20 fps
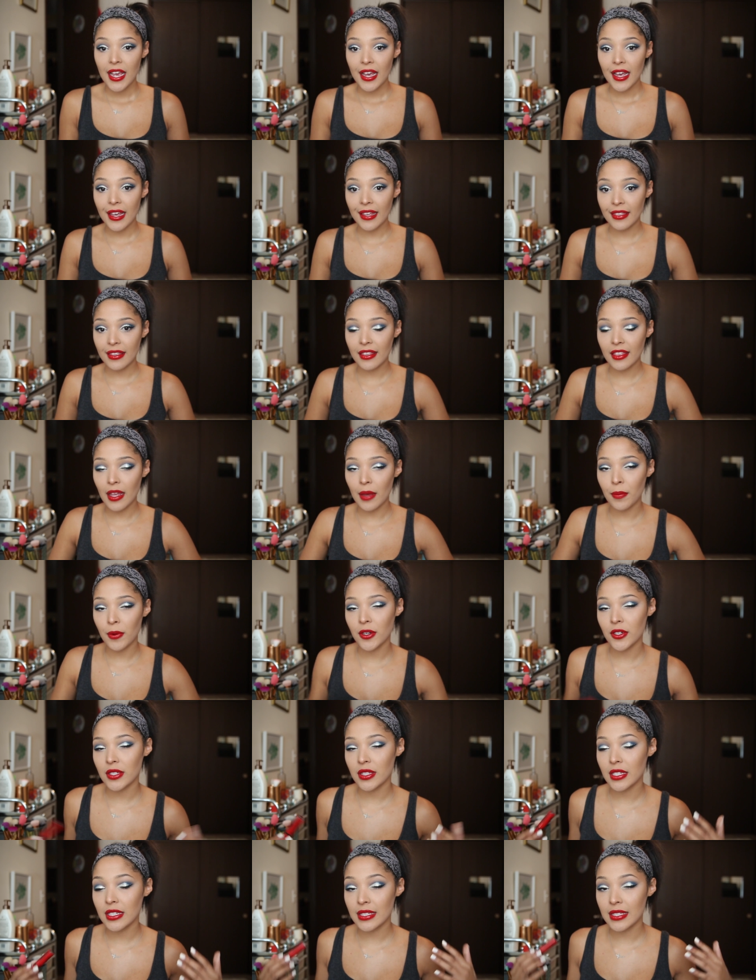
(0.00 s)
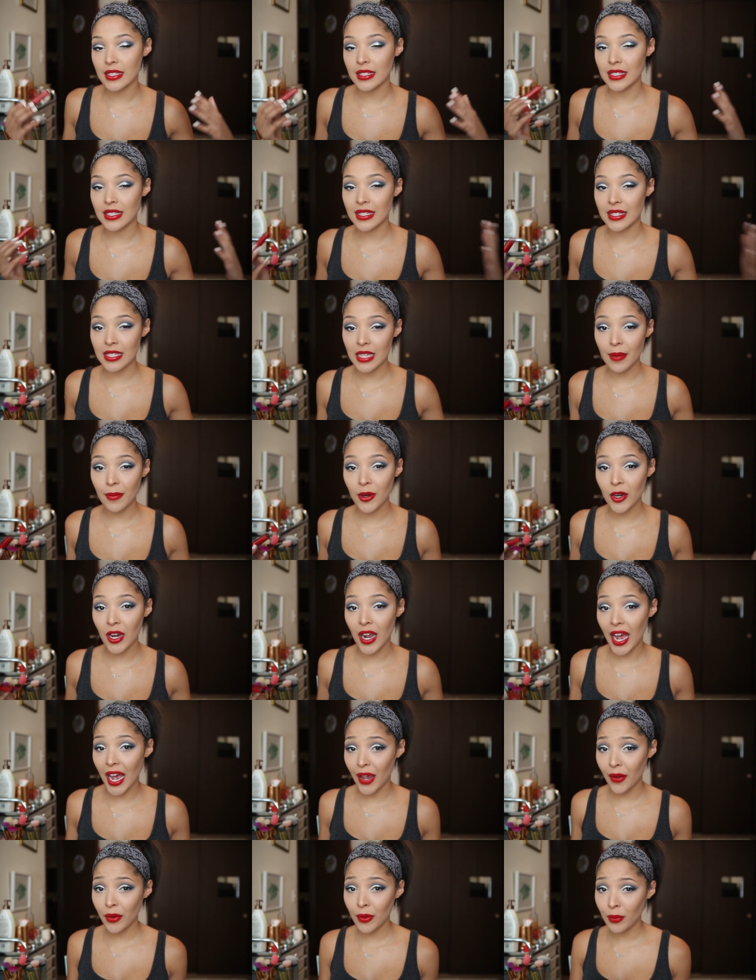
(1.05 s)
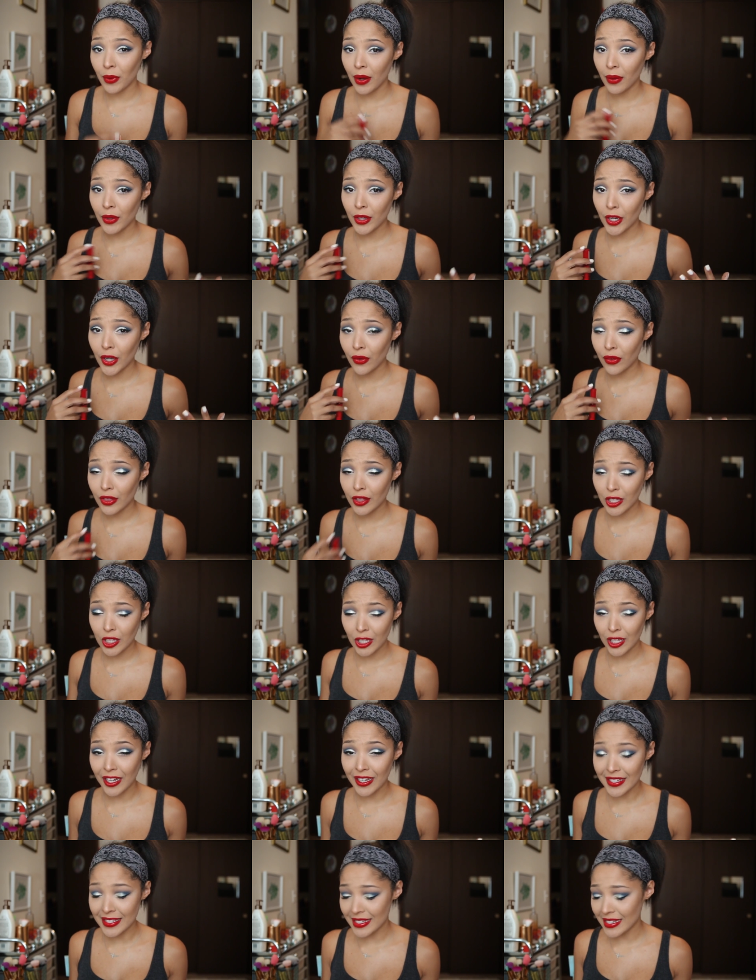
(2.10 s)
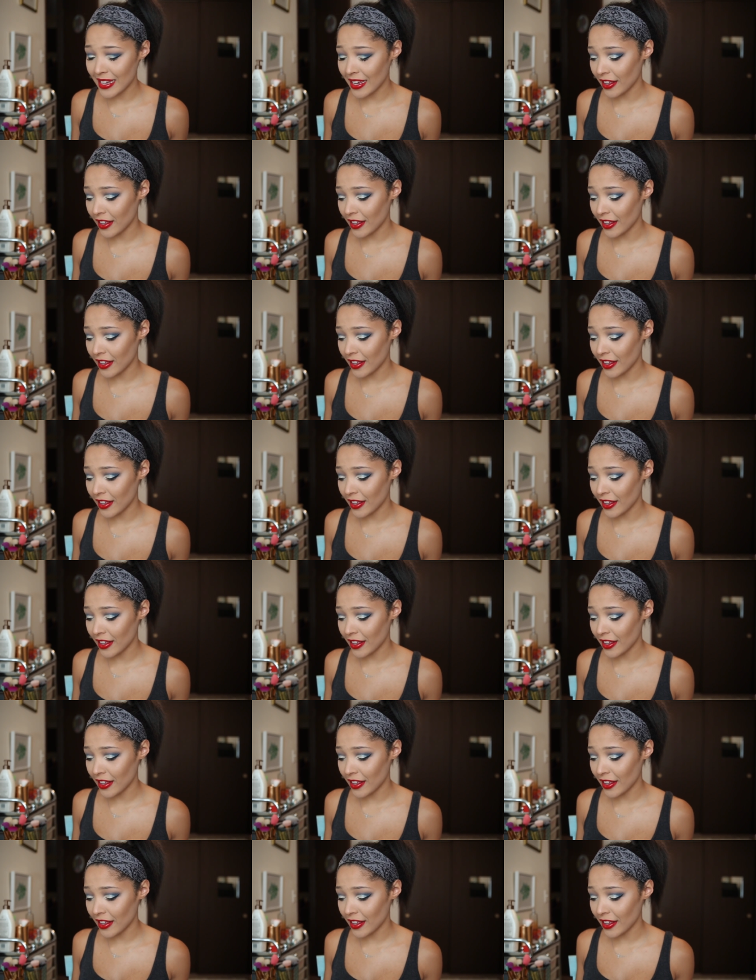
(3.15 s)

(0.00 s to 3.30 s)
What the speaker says: I think that personally, since it's summer, I would probably go with the glossy.